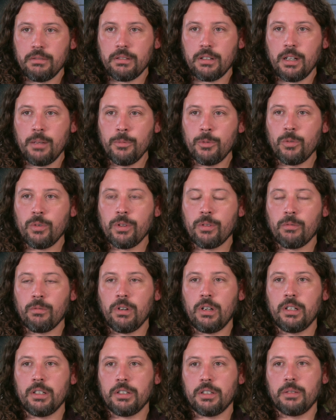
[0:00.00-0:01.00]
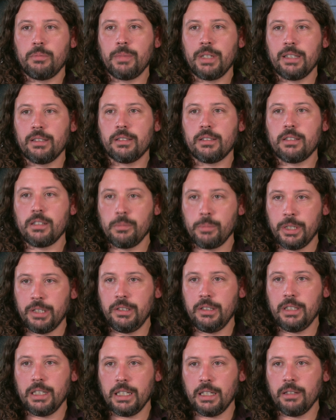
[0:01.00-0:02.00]
Commonwealth Crush means
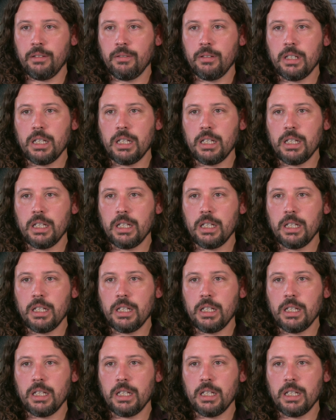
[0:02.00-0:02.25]
stability.